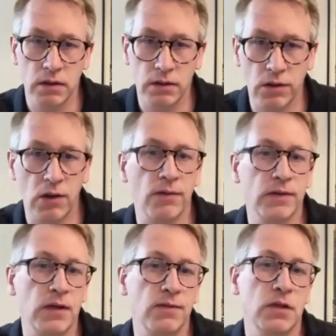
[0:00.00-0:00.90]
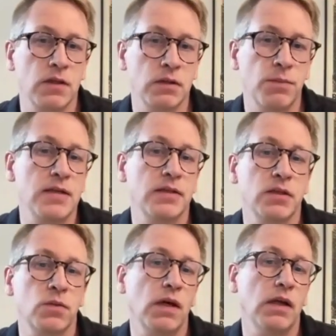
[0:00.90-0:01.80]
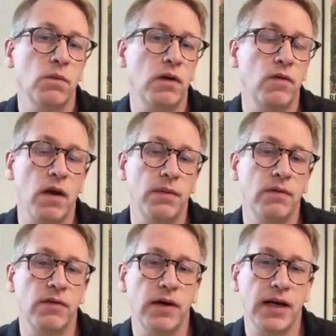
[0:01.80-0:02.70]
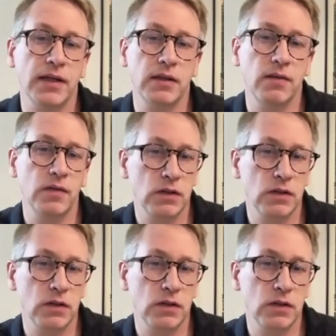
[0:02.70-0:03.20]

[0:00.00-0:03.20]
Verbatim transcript: derivatives space as well, where we have been very active.